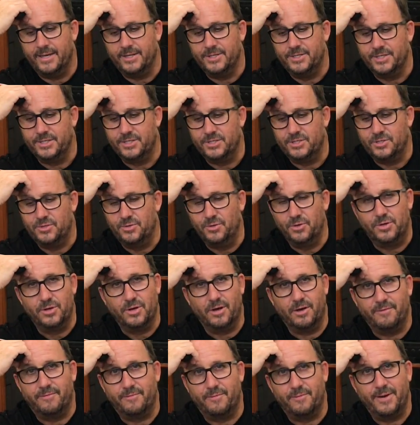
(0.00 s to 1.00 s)
Just took
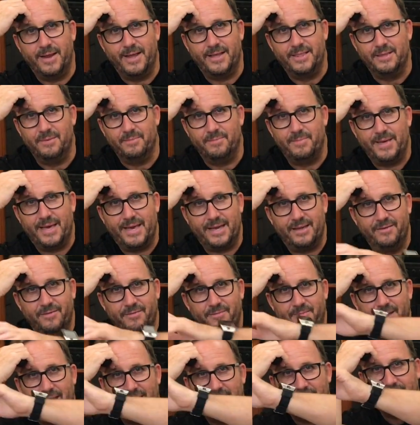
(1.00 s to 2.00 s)
off around the back
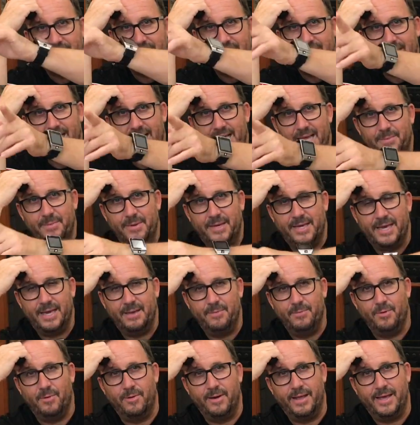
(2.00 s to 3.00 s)
of Manly Dam,
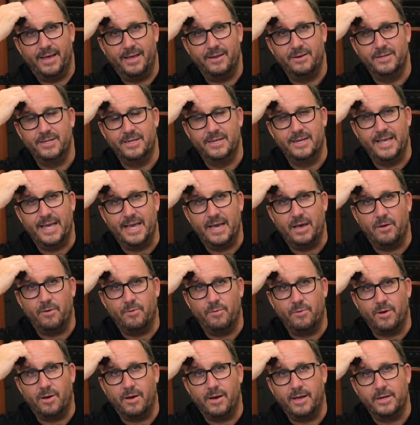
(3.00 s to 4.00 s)
came around, did an hour
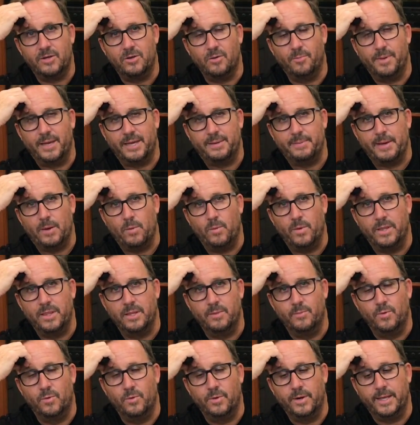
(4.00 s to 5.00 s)
ride, got back about 1 in
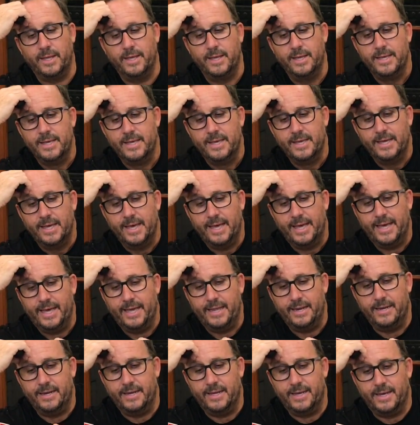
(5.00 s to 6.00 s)
the morning,
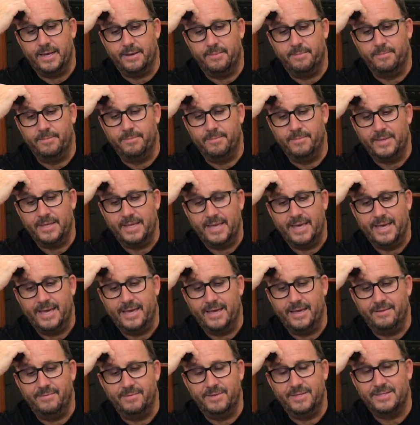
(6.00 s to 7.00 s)
and
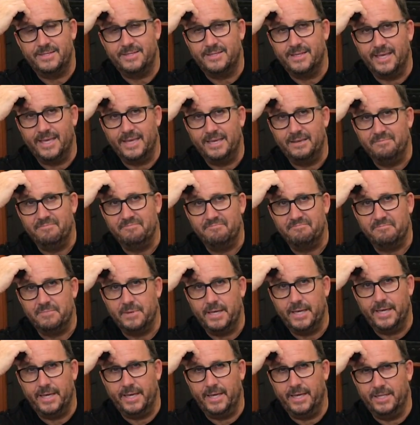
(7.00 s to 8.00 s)
yeah, this thing,
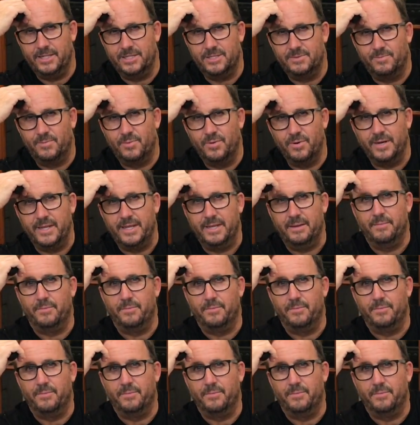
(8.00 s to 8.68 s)
it's pretty